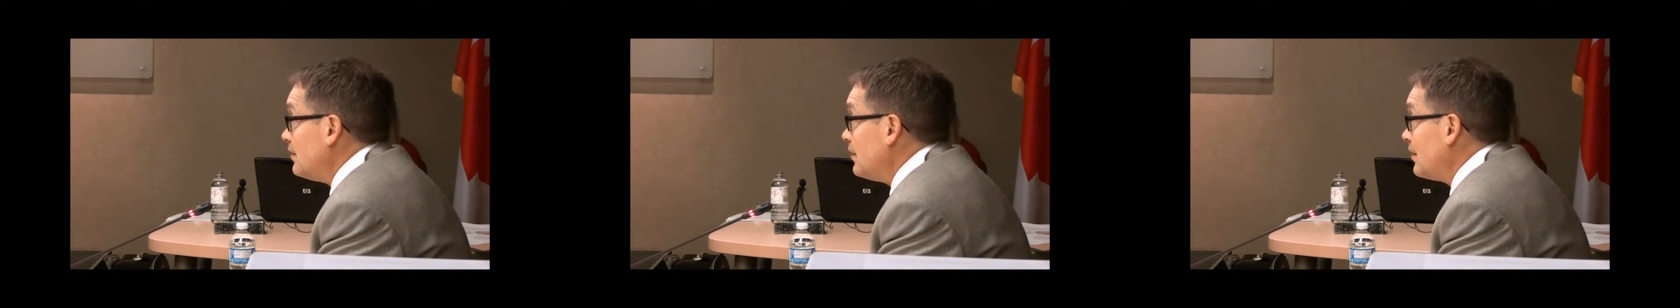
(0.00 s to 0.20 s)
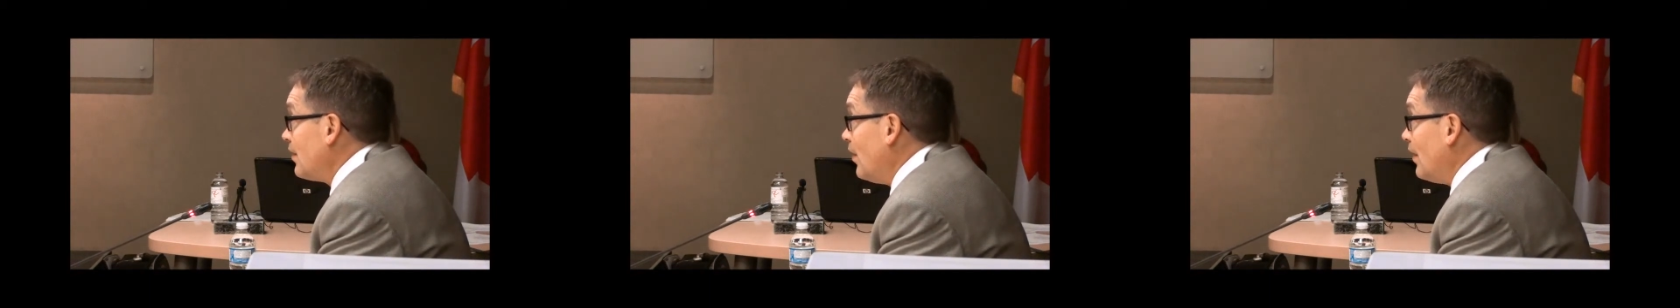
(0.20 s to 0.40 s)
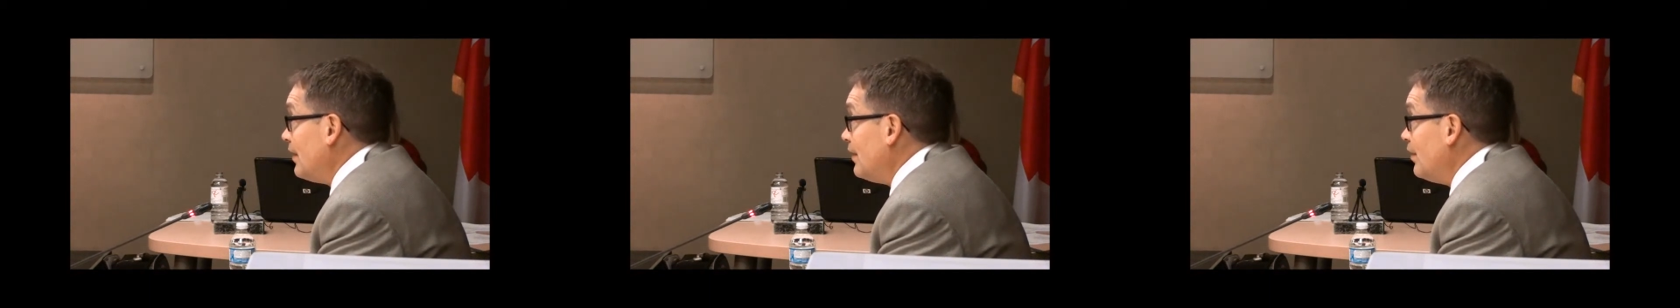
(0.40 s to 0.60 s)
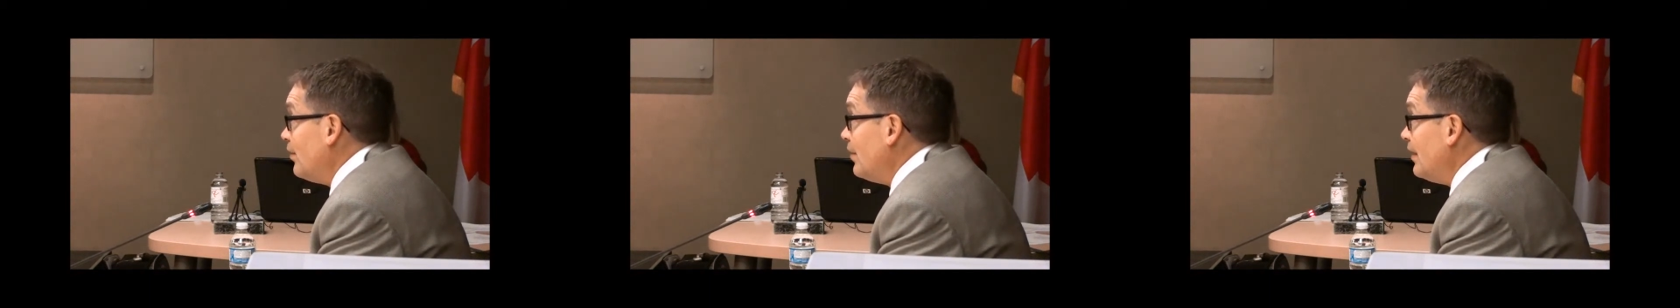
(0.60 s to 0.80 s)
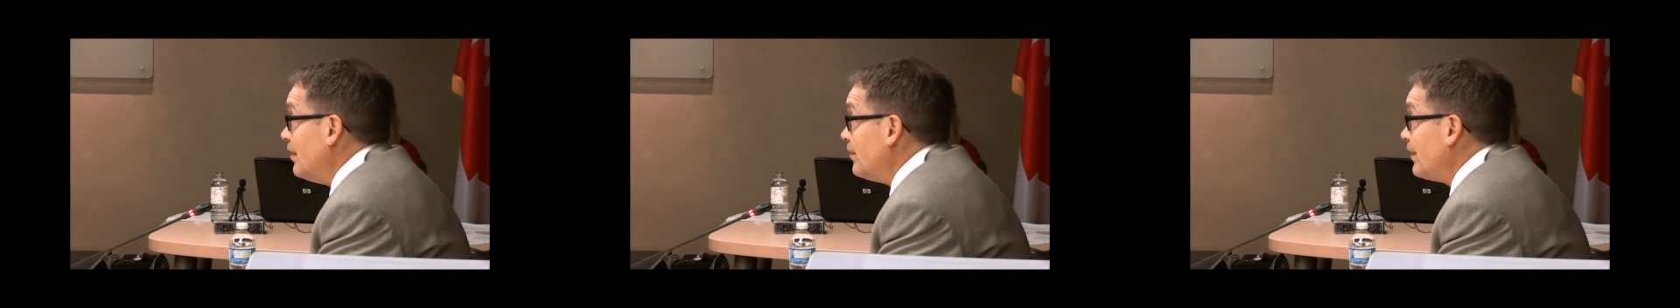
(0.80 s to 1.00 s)
the
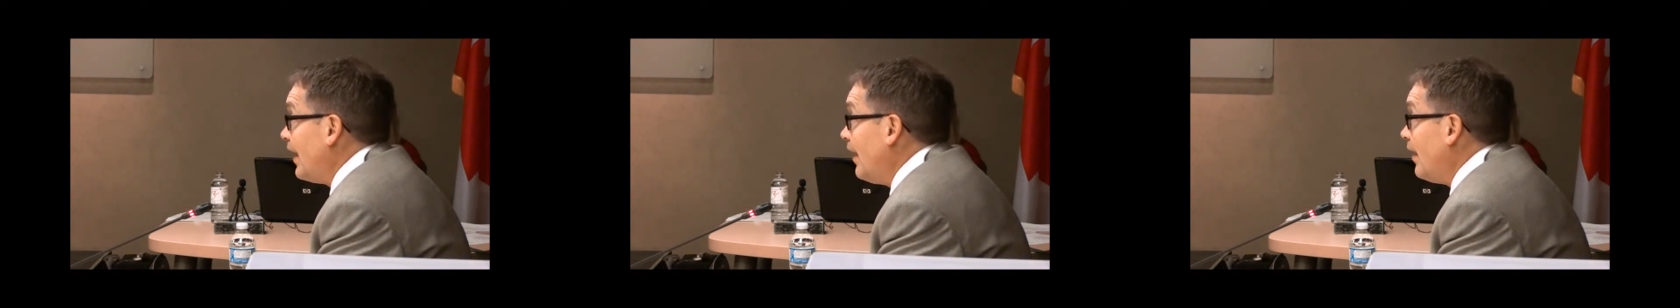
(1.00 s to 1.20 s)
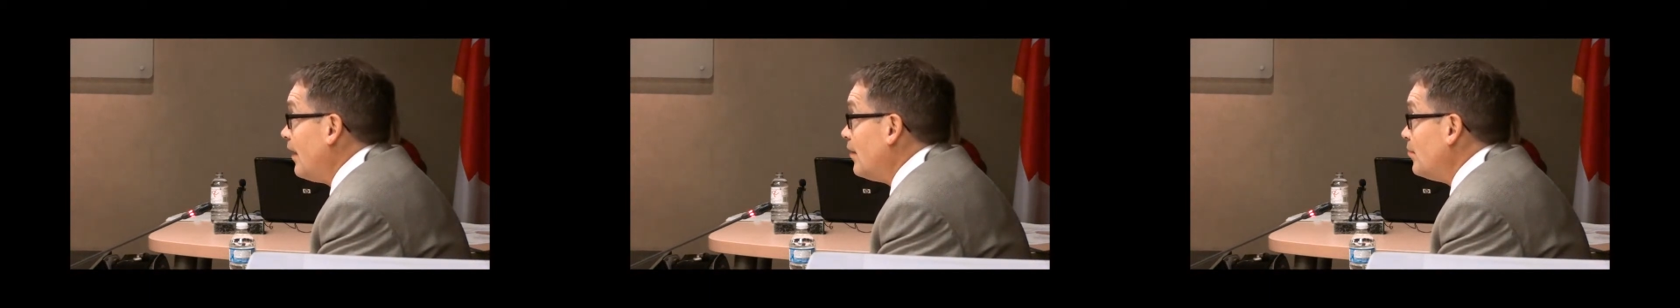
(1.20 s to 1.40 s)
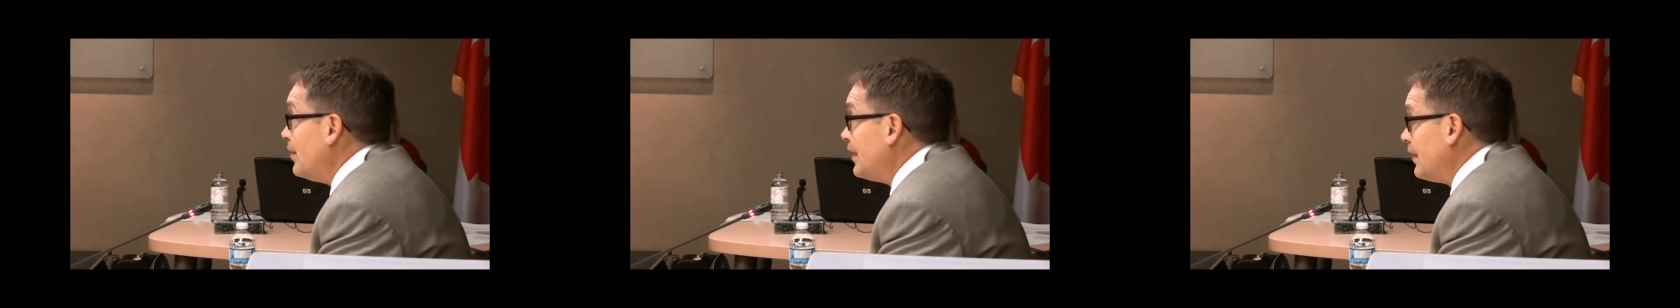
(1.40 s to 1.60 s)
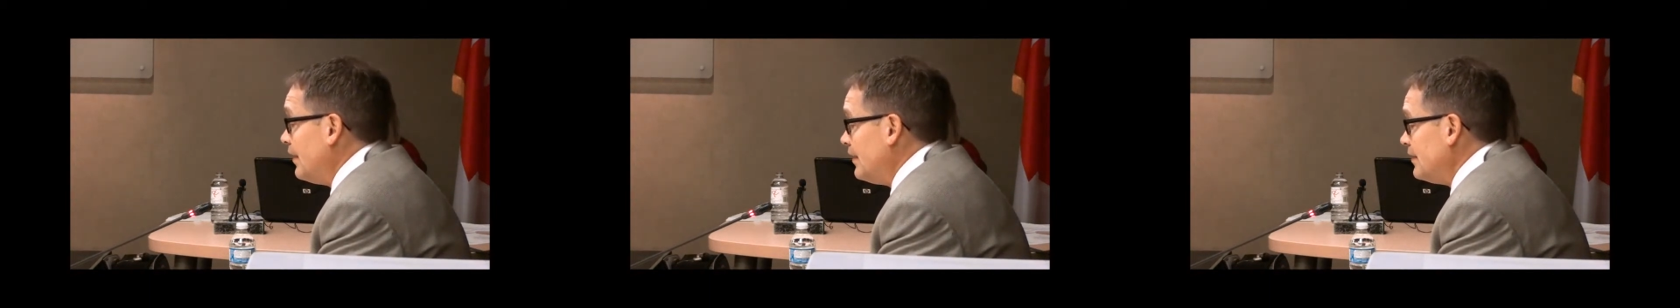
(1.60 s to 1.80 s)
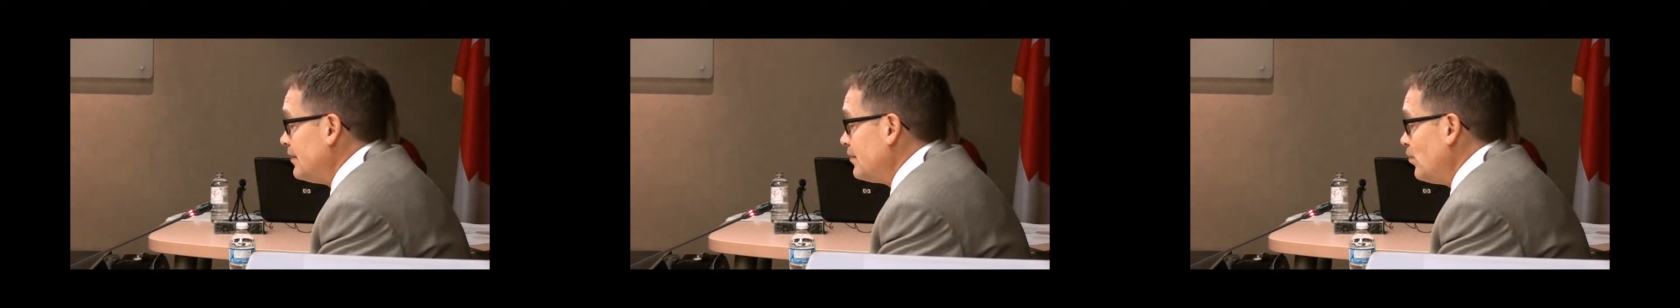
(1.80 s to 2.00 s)
continuity of care.
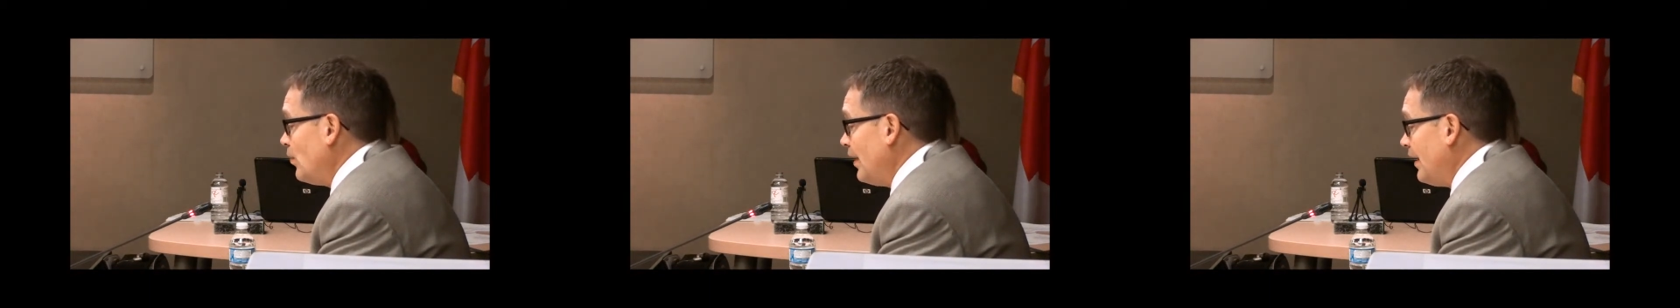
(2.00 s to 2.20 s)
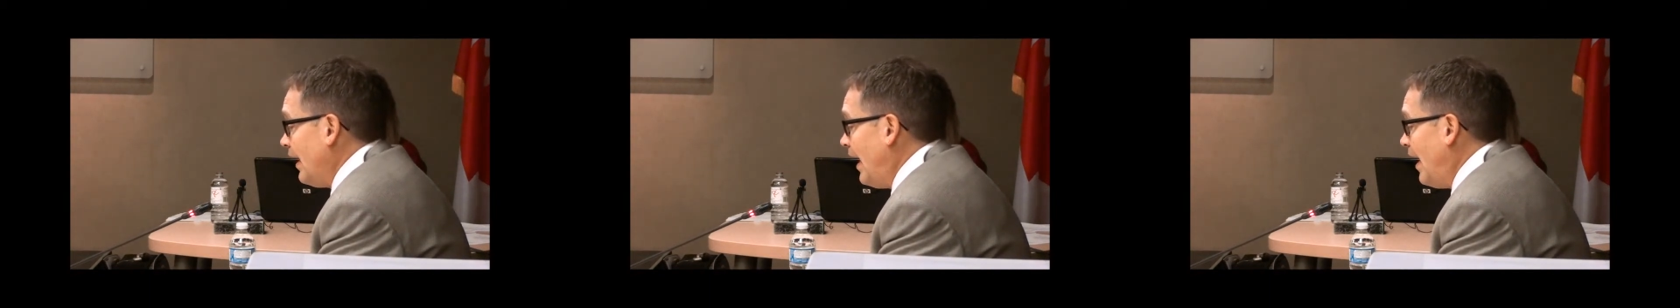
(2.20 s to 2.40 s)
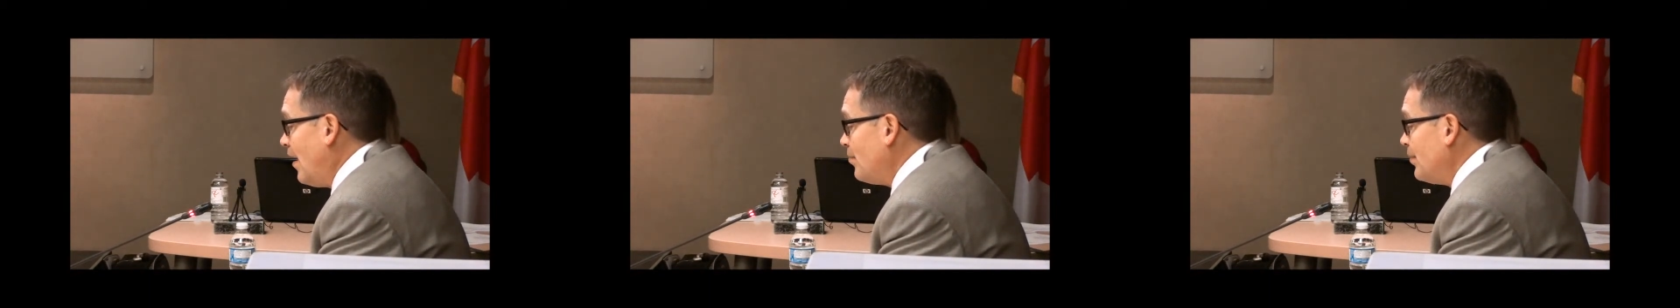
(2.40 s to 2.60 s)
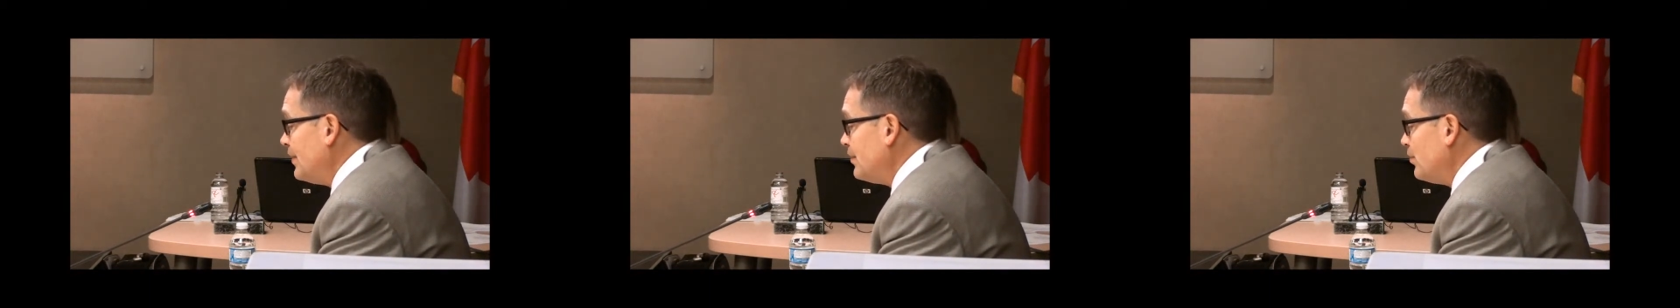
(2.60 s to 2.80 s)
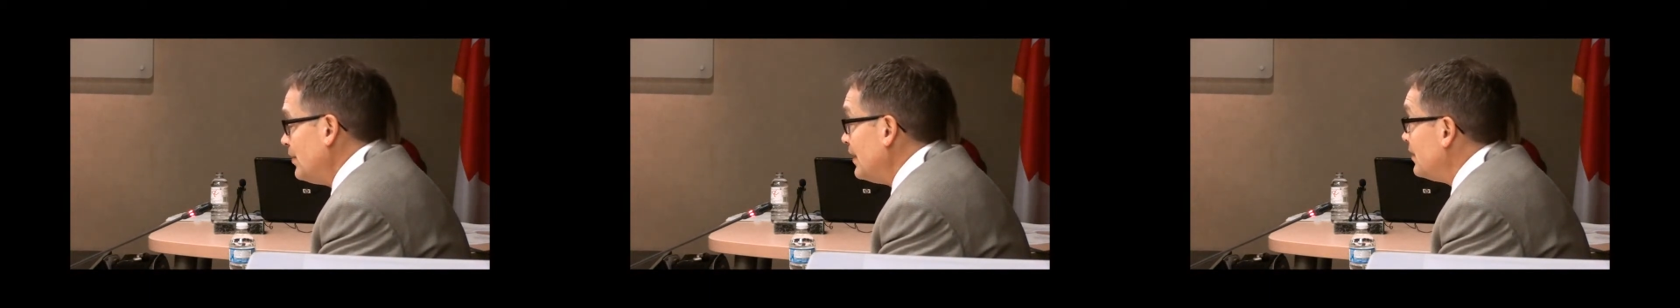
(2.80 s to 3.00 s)
Because what
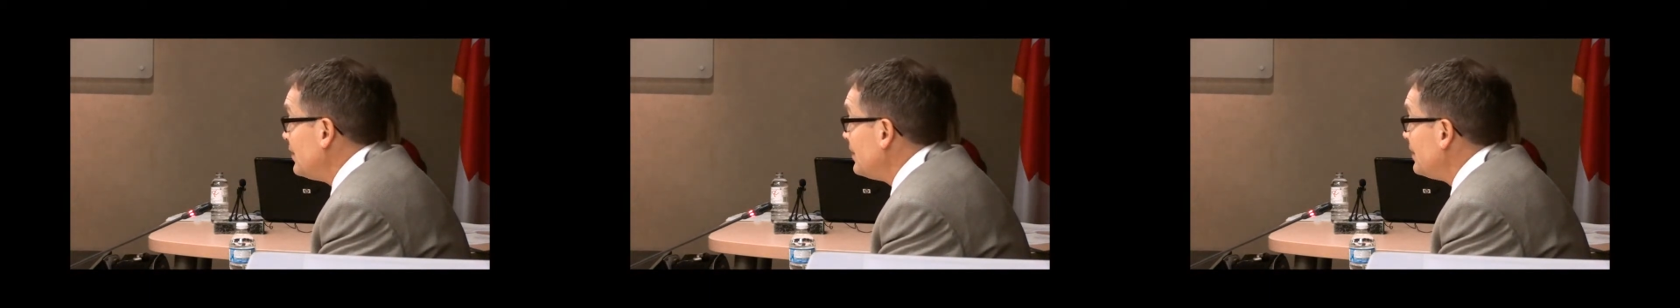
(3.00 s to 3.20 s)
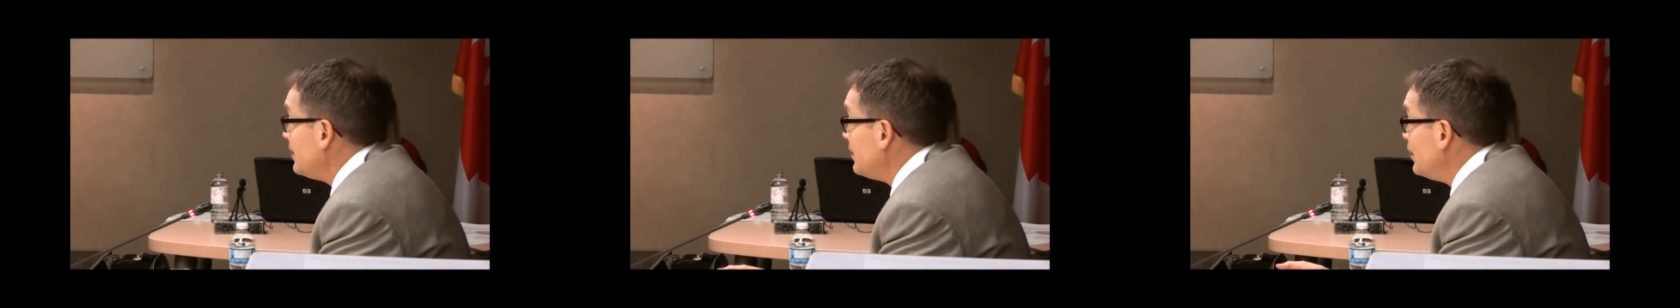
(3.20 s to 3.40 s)
happened with